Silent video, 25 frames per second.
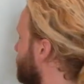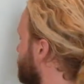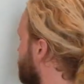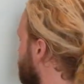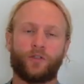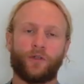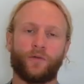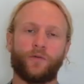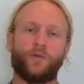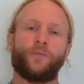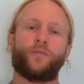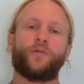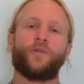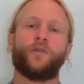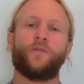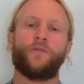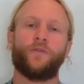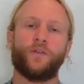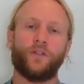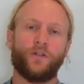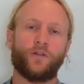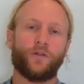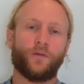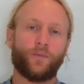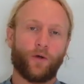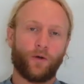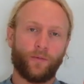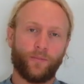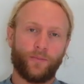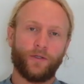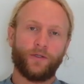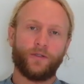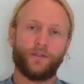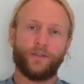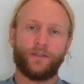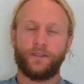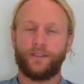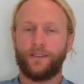So improving your
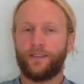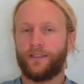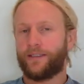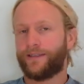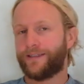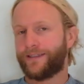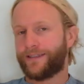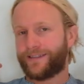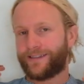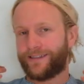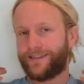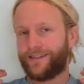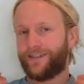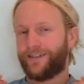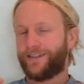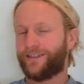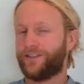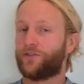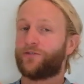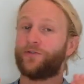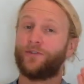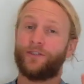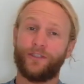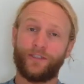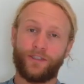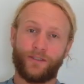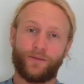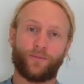mobility in this area is really